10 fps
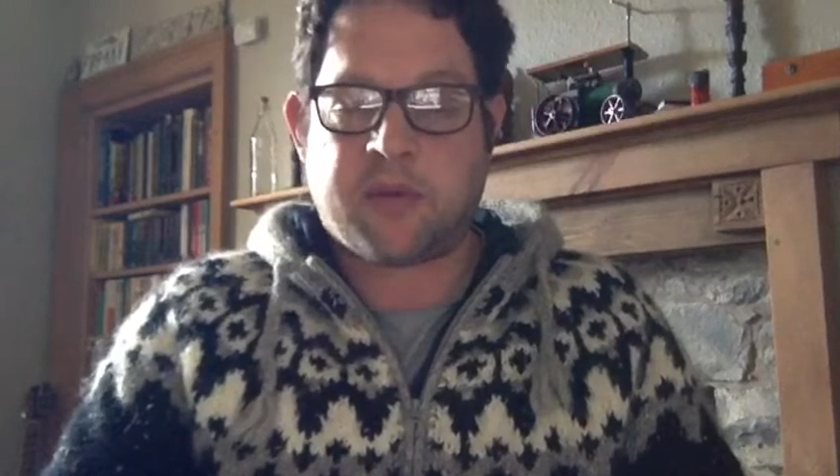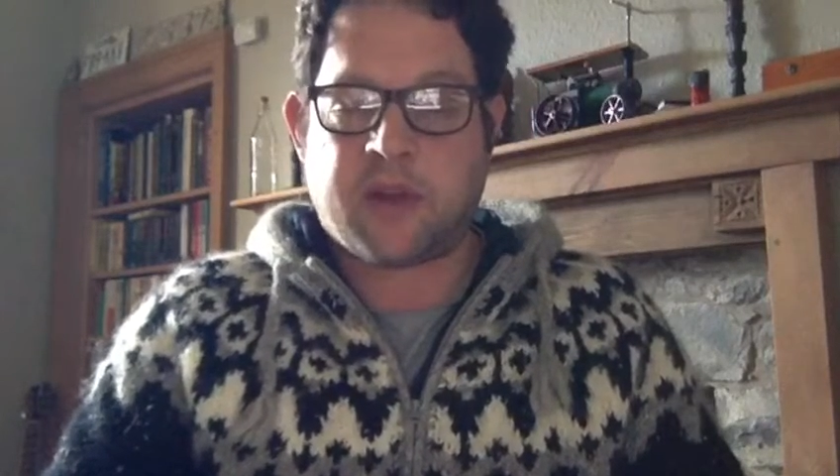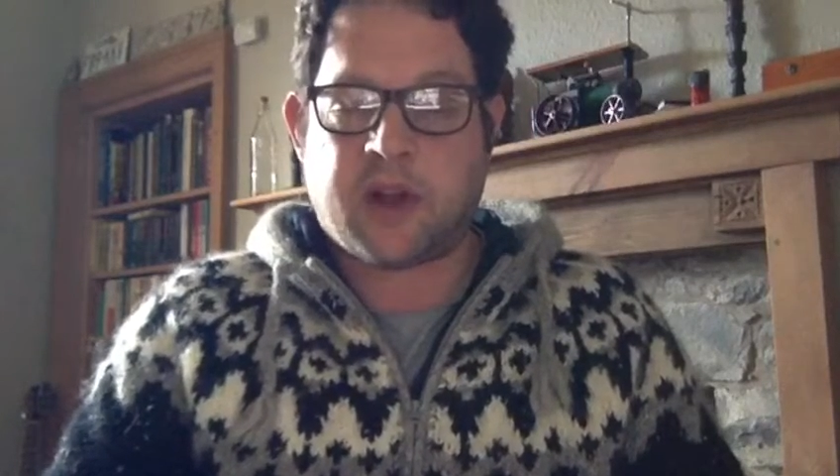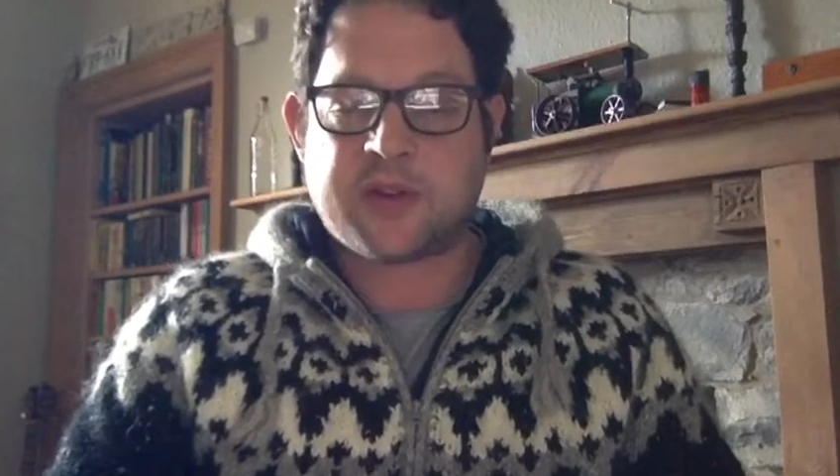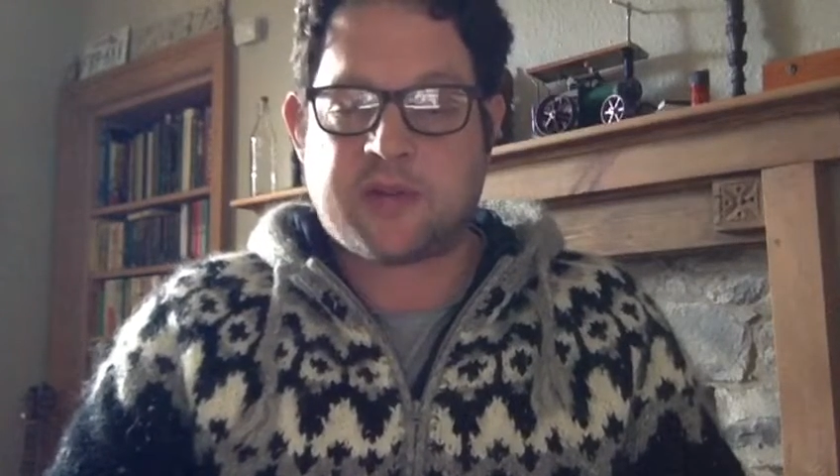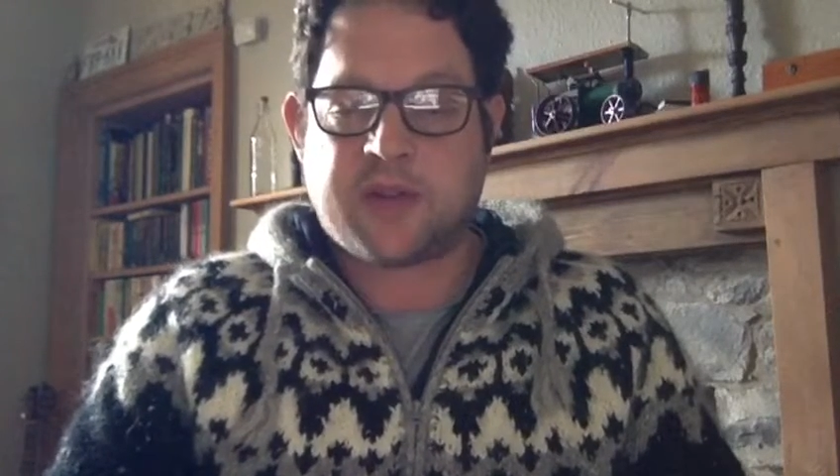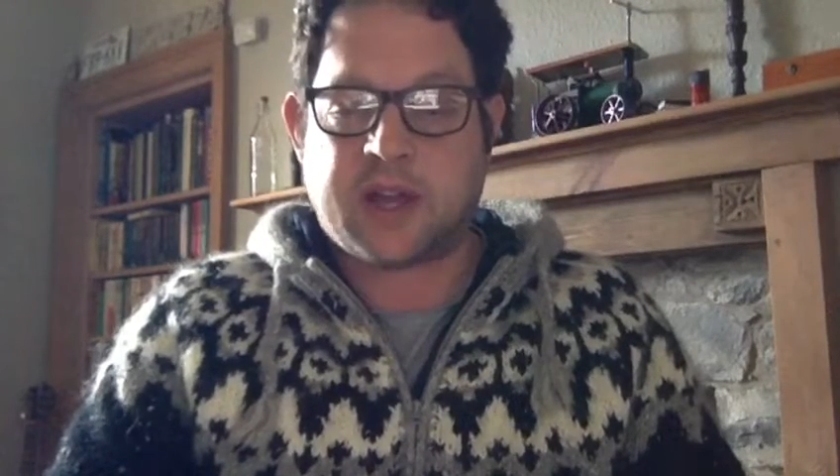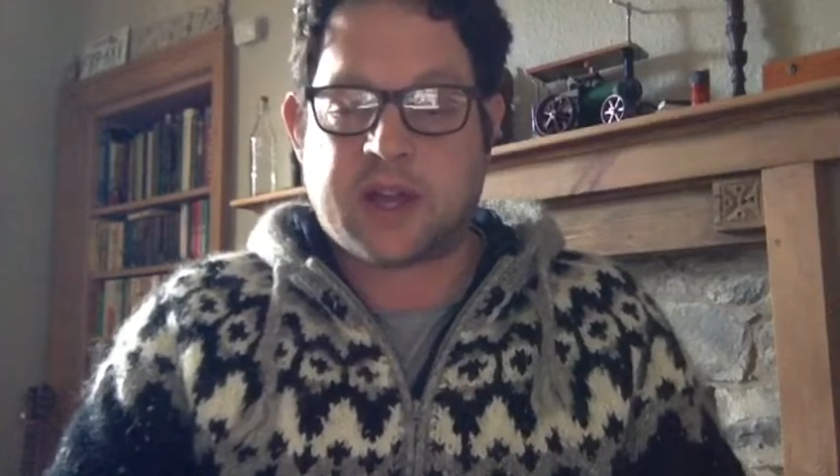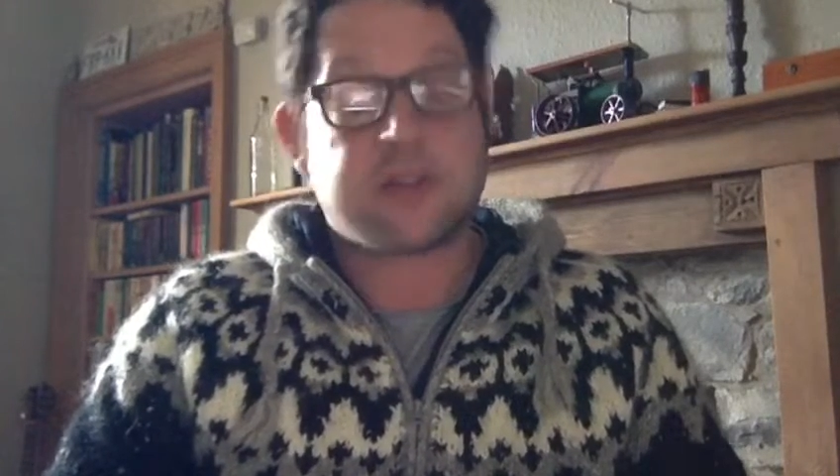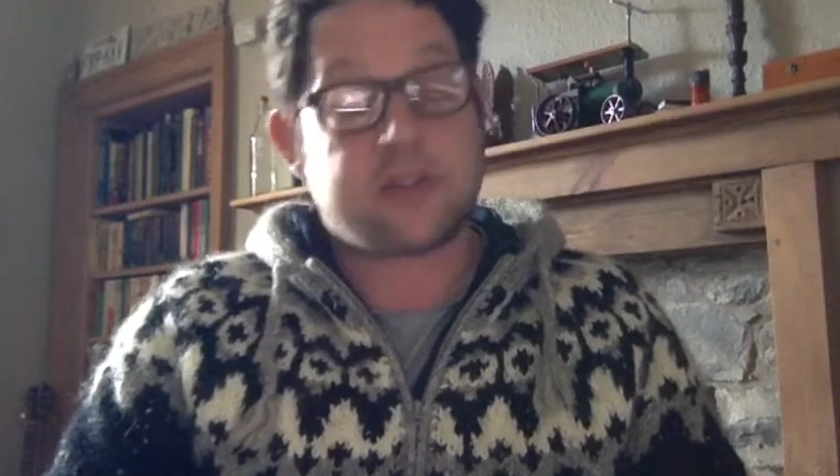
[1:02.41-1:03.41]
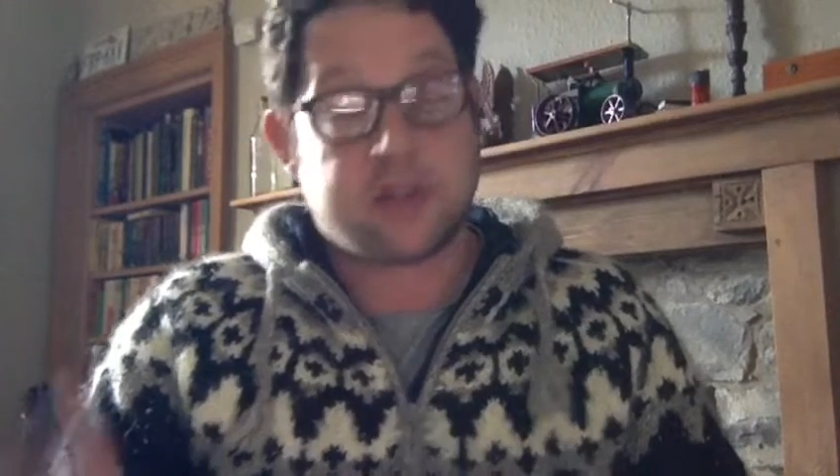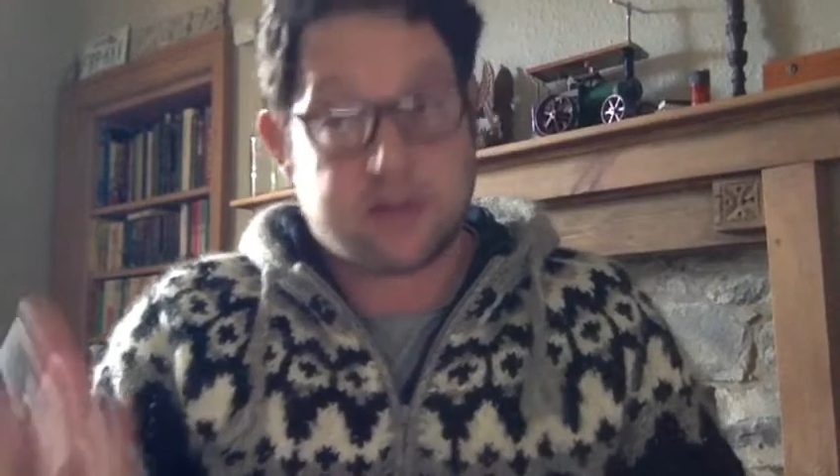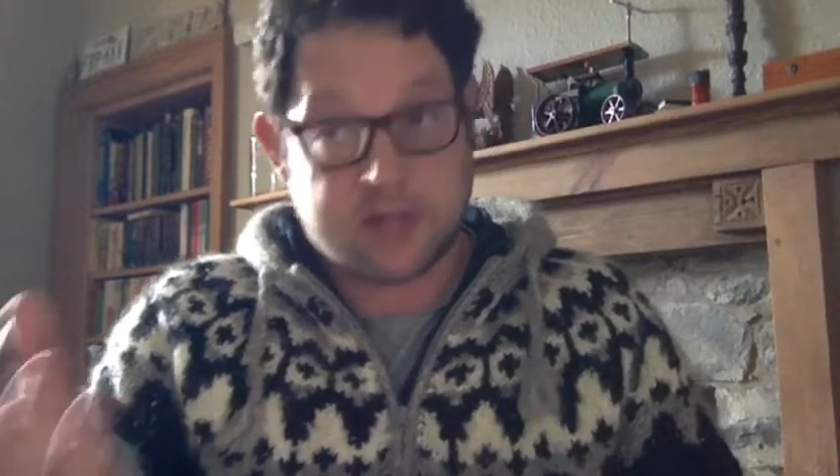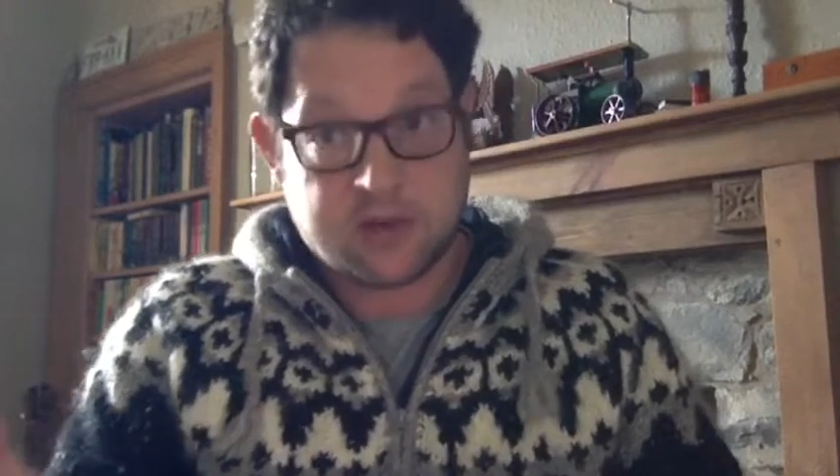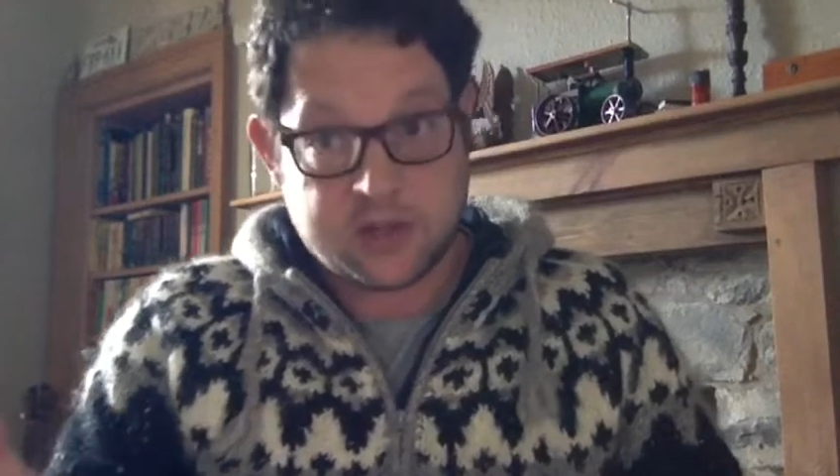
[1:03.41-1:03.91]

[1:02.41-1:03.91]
philosophy, as it turns out